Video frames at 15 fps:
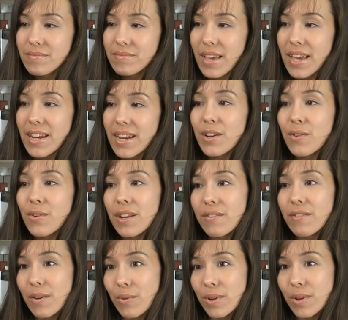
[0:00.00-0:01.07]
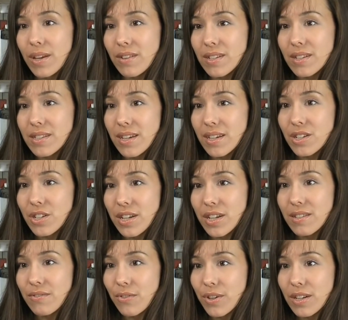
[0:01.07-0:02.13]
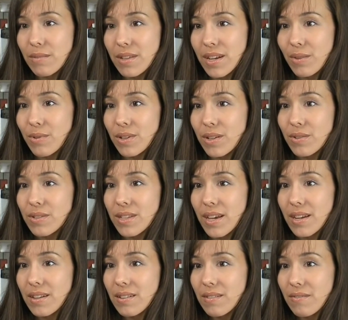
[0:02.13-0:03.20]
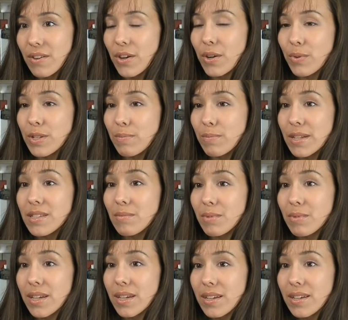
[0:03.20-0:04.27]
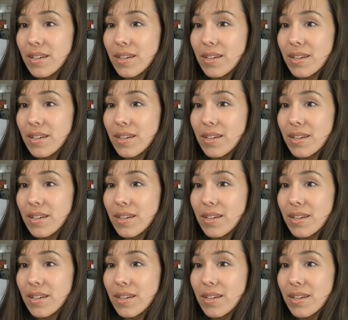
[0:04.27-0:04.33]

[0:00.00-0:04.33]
And I know that if I were given a second chance at freedom, that I would use that very responsibly.